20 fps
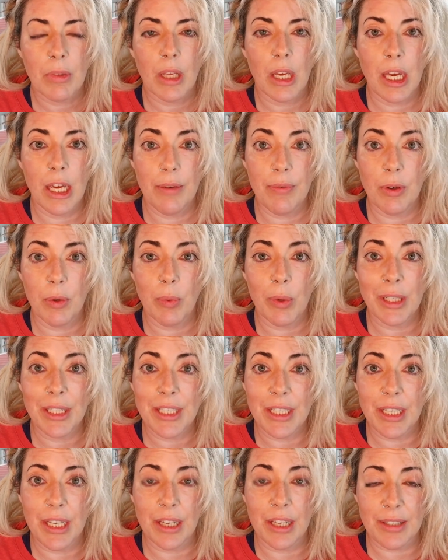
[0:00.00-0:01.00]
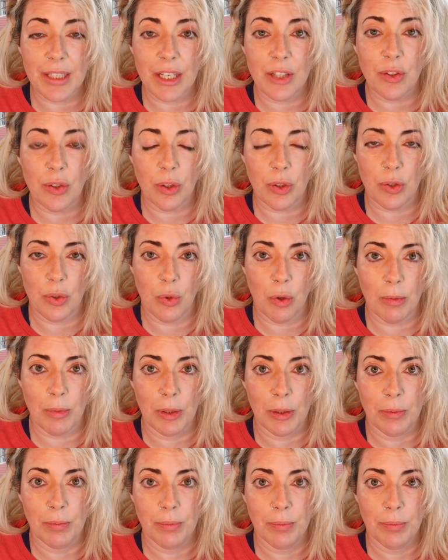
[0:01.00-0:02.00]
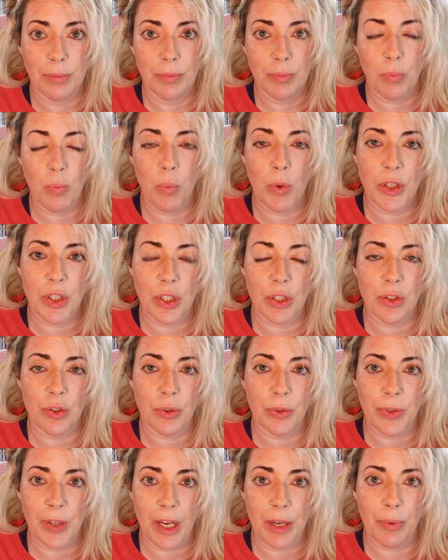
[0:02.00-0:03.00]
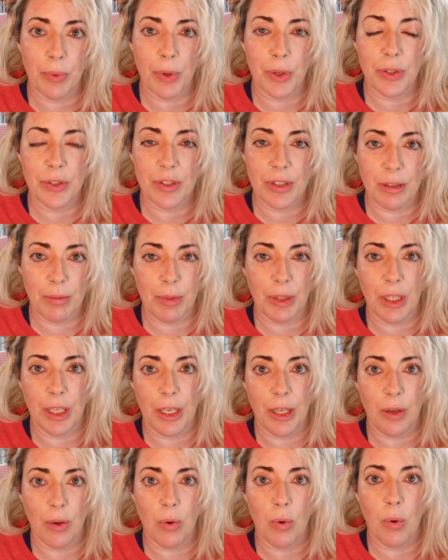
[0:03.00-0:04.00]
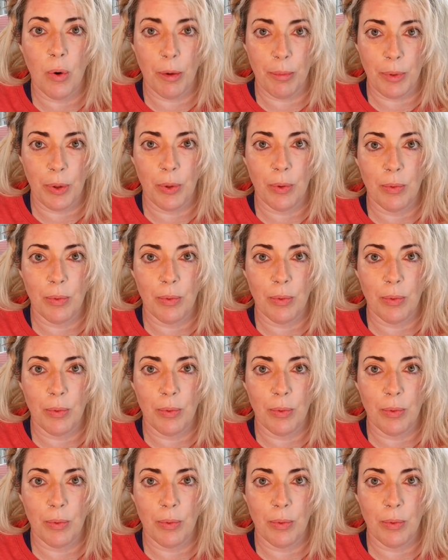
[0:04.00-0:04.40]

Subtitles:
even when TSH looks normal, which is your thyroid stimulating hormone.